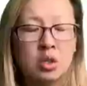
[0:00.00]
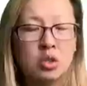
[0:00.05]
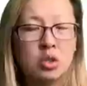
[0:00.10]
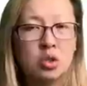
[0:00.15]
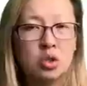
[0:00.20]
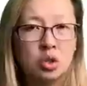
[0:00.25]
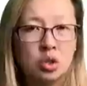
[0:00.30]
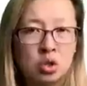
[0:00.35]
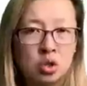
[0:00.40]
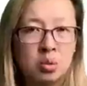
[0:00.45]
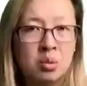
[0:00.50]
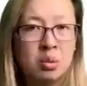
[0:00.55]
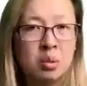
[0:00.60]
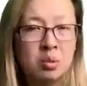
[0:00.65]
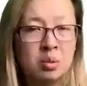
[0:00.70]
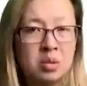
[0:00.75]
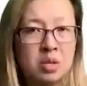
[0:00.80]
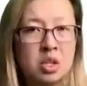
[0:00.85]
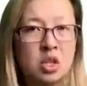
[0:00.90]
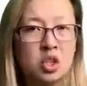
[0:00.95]
assume the
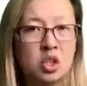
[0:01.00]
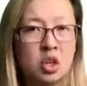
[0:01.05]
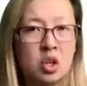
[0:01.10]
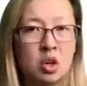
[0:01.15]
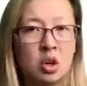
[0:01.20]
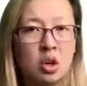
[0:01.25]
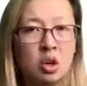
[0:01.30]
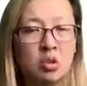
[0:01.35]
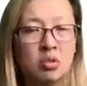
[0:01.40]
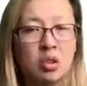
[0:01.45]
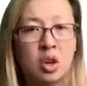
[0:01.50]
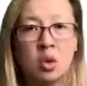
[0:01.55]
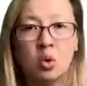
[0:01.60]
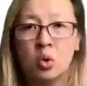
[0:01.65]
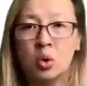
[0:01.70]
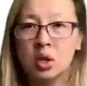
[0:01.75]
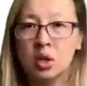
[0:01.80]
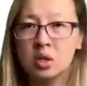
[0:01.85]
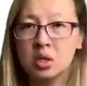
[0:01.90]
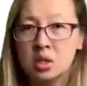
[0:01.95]
position of an
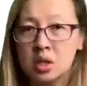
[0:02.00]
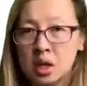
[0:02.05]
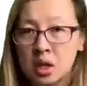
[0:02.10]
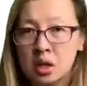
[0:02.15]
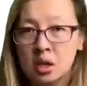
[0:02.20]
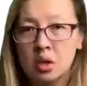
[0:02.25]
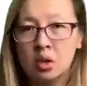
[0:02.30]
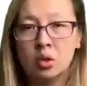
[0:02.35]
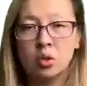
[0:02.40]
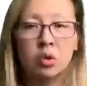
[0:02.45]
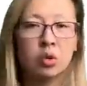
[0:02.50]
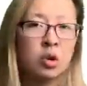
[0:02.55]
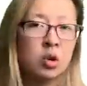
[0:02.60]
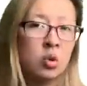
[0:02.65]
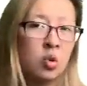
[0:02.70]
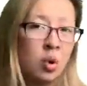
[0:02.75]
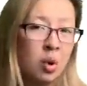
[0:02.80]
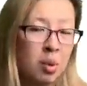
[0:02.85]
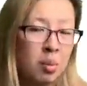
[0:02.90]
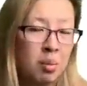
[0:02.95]
audit senior or an
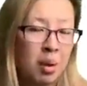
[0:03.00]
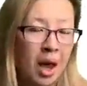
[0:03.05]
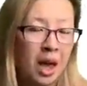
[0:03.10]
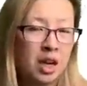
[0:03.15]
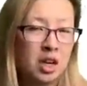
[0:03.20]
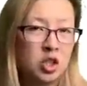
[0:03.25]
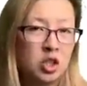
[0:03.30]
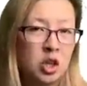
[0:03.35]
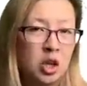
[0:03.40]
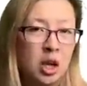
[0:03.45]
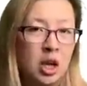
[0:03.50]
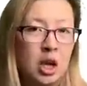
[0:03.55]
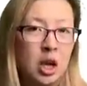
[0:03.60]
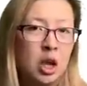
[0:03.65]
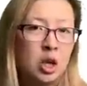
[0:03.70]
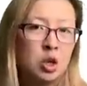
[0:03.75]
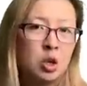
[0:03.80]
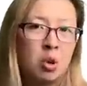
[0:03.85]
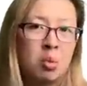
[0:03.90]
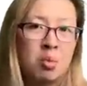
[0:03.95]
audit manager
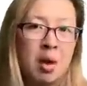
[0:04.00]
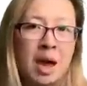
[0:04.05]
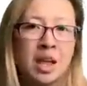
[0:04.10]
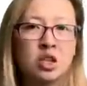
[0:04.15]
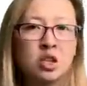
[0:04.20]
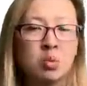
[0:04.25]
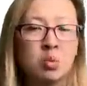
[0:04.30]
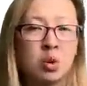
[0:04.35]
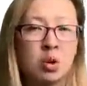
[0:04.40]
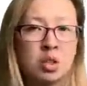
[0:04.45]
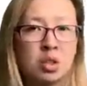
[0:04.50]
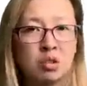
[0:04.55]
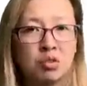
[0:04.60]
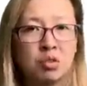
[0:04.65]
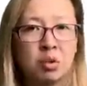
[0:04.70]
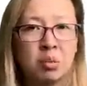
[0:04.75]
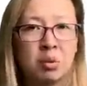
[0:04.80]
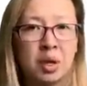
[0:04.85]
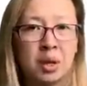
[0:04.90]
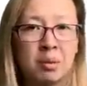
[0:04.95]
to imagine what
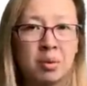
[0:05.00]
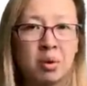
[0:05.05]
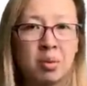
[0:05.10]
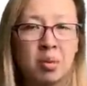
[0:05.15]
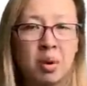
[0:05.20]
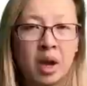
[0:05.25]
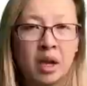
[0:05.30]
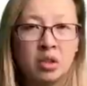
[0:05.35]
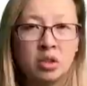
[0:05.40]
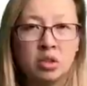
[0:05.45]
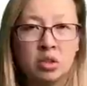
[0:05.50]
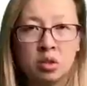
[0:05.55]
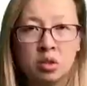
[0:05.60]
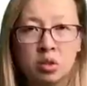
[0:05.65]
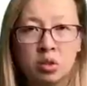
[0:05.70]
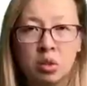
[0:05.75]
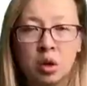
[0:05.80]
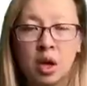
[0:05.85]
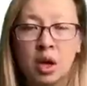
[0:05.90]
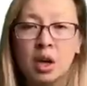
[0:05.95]
different people might
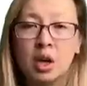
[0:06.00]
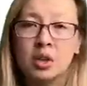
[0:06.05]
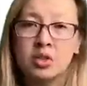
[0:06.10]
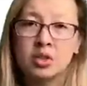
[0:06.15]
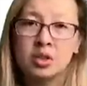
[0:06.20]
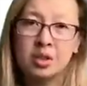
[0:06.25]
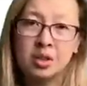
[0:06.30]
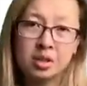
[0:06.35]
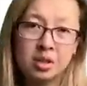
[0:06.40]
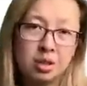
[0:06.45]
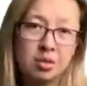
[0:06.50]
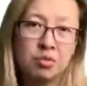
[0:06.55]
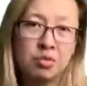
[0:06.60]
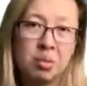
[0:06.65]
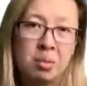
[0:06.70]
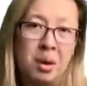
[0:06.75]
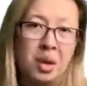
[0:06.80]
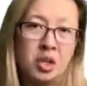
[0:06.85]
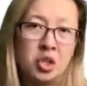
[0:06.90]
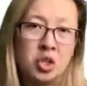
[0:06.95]
do. So, this
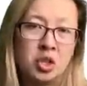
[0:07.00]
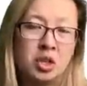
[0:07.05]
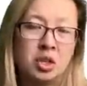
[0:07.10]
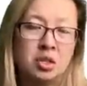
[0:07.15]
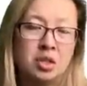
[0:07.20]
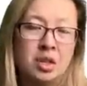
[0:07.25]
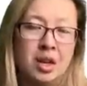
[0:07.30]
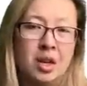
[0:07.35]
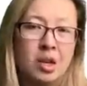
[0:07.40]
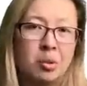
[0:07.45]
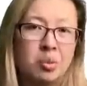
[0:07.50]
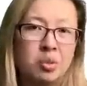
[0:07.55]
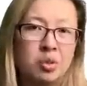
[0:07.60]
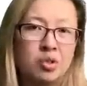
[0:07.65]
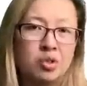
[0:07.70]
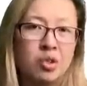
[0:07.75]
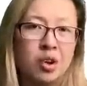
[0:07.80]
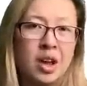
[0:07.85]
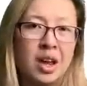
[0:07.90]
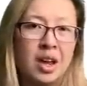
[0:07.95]
information is to help you
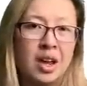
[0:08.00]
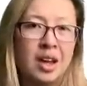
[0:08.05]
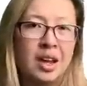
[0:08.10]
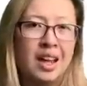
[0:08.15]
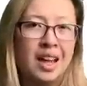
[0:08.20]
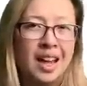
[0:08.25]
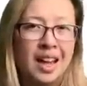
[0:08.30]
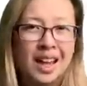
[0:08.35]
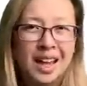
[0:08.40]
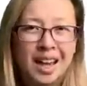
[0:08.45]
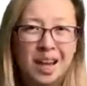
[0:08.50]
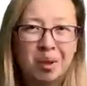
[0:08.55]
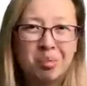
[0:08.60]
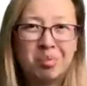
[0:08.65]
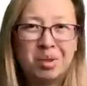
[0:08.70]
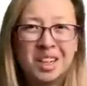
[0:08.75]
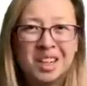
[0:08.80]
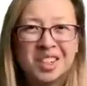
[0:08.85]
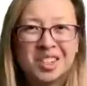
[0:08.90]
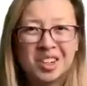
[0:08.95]
try and get a
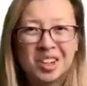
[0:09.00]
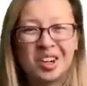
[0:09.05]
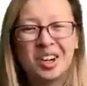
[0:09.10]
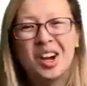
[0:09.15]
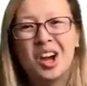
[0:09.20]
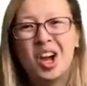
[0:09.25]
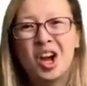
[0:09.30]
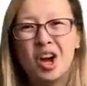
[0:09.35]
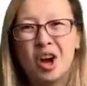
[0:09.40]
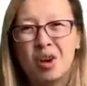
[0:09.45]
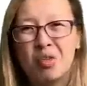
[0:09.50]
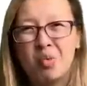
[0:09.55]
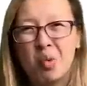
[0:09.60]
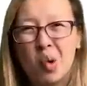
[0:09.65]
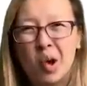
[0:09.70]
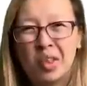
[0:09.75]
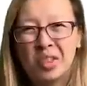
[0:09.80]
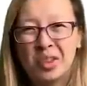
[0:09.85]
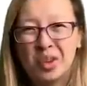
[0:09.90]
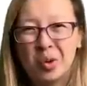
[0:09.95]
picture of
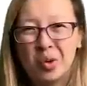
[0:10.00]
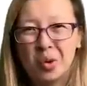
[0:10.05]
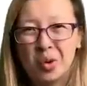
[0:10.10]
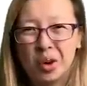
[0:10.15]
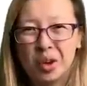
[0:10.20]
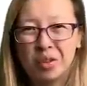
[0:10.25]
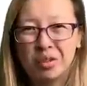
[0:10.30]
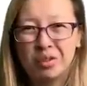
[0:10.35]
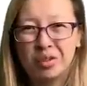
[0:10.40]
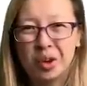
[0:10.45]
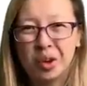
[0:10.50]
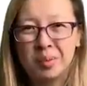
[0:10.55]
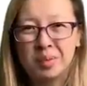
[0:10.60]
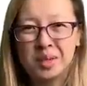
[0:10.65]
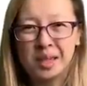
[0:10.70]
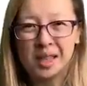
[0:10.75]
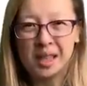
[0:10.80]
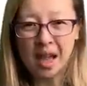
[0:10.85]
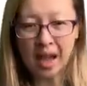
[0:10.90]
what the audit firms are